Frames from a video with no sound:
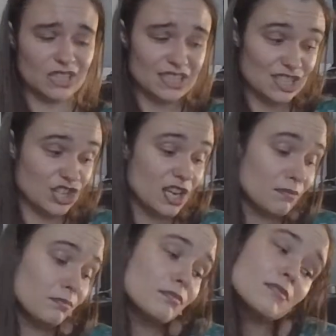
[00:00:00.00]
It's a
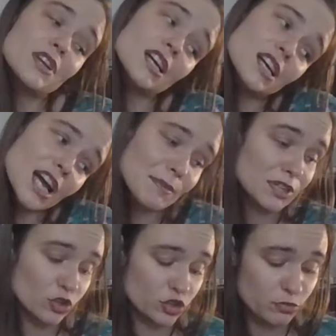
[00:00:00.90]
shame. I mean,
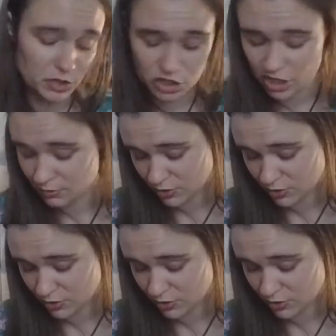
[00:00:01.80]
they're super cheap,